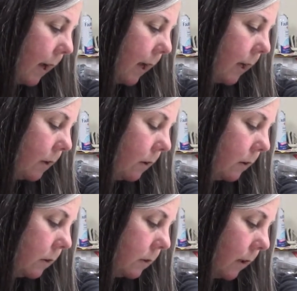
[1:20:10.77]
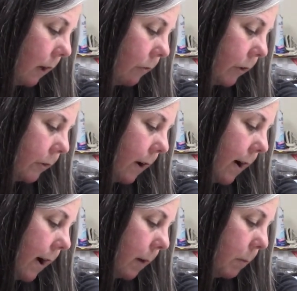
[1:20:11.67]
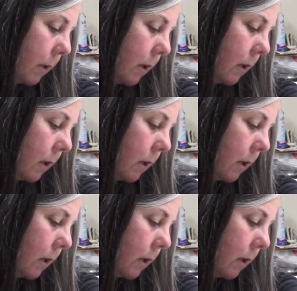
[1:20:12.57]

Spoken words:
angle every time